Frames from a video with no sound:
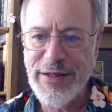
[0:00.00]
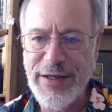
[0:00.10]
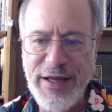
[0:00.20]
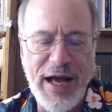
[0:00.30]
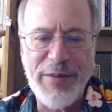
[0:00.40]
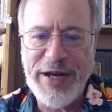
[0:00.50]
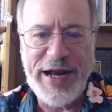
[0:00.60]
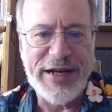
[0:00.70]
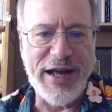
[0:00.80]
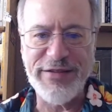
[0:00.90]
Yeah, I mean,
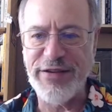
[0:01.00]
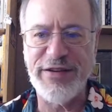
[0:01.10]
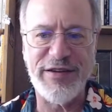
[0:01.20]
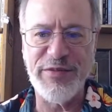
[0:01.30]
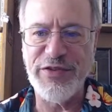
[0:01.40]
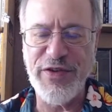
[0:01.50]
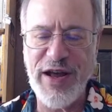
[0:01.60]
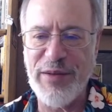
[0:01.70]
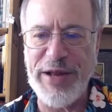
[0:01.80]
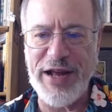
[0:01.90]
agnosticism is
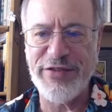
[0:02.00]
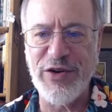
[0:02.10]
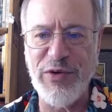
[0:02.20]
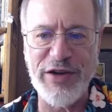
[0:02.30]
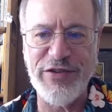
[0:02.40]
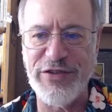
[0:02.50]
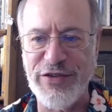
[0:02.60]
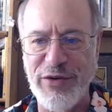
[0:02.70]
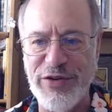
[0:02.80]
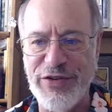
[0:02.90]
fine. I mean, asking questions is
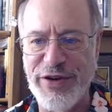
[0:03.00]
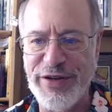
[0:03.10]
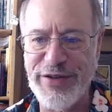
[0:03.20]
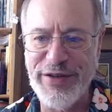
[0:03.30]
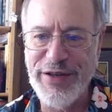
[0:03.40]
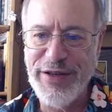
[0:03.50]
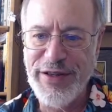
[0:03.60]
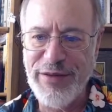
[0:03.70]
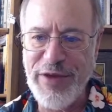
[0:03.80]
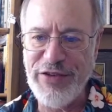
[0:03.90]
always good.
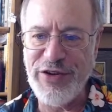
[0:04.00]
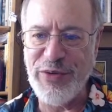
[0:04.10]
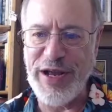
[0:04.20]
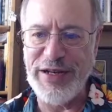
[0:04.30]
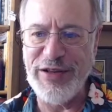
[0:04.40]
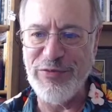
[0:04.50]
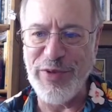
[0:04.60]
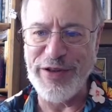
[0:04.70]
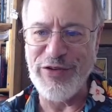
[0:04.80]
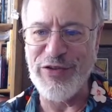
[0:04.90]
Amazing Randy
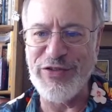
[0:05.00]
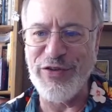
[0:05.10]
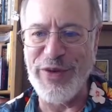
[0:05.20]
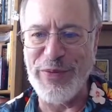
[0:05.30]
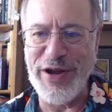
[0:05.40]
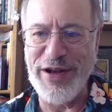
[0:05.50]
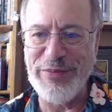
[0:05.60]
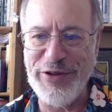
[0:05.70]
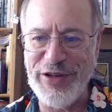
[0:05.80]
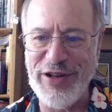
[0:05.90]
reminds you of Sylvia Brown. $1
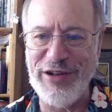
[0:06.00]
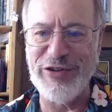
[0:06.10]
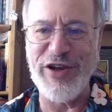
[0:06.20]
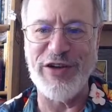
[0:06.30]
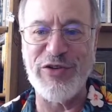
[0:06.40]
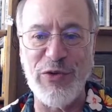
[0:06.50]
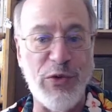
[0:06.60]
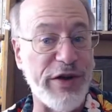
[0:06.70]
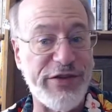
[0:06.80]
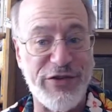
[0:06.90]
Million Challenge
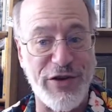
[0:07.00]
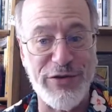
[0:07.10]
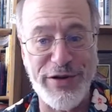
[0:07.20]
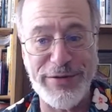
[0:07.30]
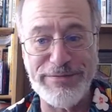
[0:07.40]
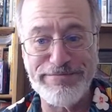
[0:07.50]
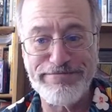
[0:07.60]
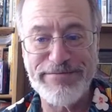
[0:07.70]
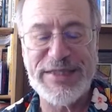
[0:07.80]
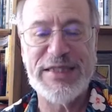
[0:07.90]
was a joke.
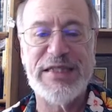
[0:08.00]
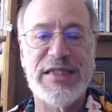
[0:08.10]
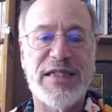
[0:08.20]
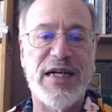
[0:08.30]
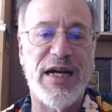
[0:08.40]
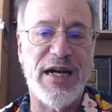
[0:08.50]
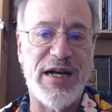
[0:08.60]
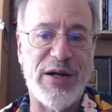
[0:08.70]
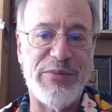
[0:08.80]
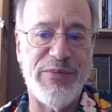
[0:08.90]

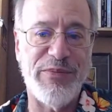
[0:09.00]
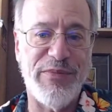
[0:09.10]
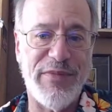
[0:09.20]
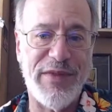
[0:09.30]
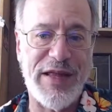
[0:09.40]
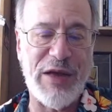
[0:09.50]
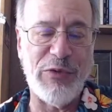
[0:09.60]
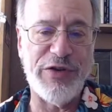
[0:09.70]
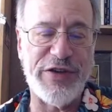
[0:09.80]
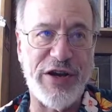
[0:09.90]
It
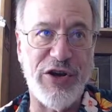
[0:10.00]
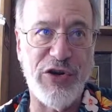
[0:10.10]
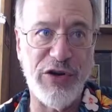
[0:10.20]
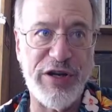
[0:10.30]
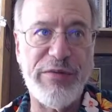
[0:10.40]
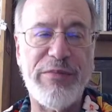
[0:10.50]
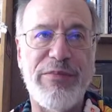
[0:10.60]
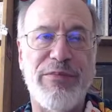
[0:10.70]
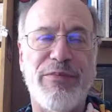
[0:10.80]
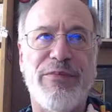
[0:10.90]
was a good
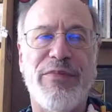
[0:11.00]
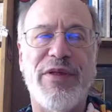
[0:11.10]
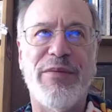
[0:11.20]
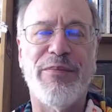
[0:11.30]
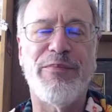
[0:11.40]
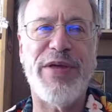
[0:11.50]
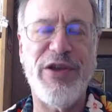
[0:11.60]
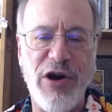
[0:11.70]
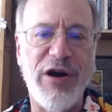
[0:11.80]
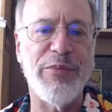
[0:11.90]

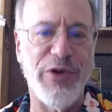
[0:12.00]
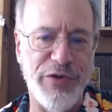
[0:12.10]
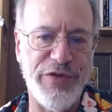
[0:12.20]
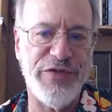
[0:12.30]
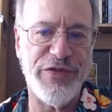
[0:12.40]
PR move.